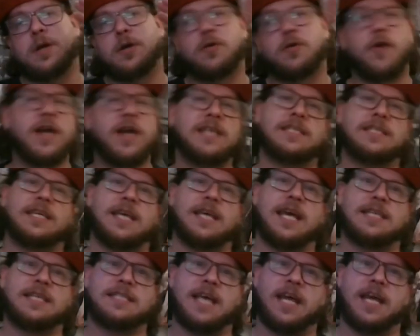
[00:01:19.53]
Crazy
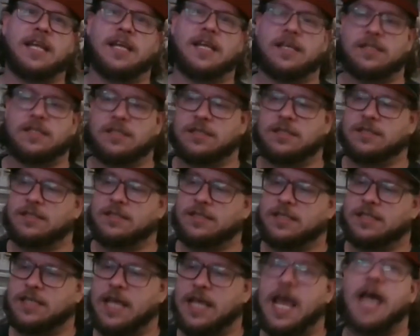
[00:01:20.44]
as that is.
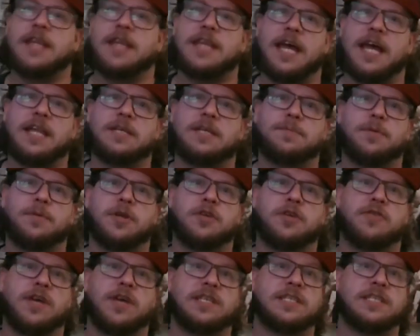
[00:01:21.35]
Yeah, that is pretty
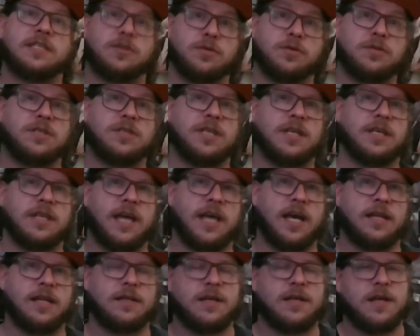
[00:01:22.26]
crazy to see
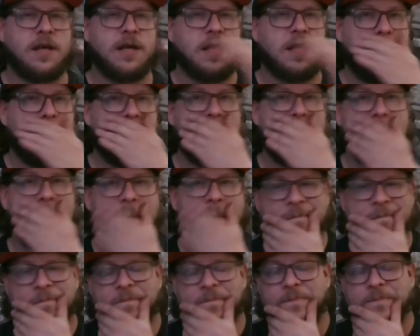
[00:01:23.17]
that.
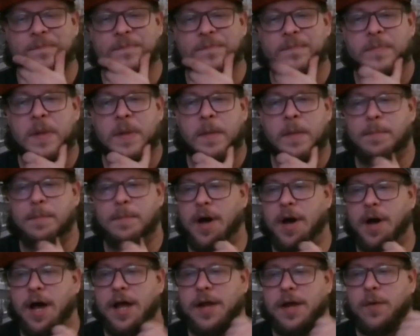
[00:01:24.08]

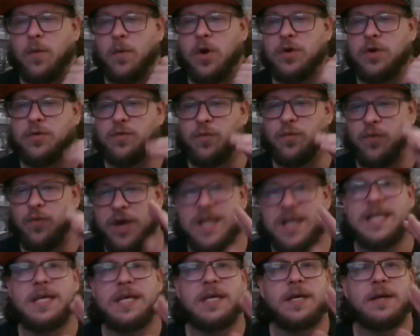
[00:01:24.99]
But what
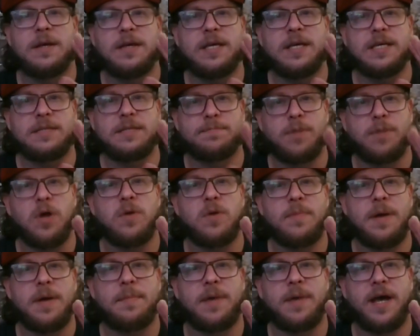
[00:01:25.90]
really is blowing
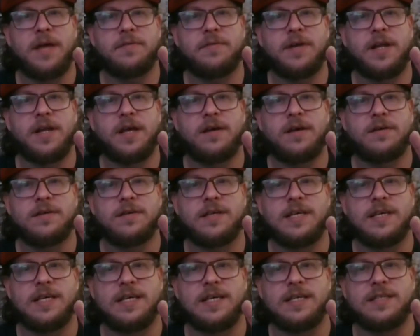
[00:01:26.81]
my mind right now
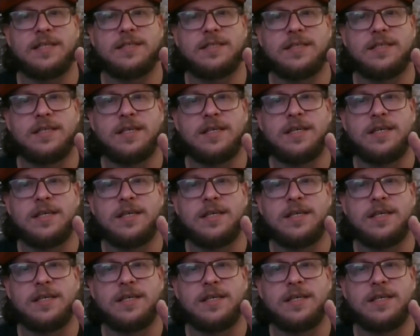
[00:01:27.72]
is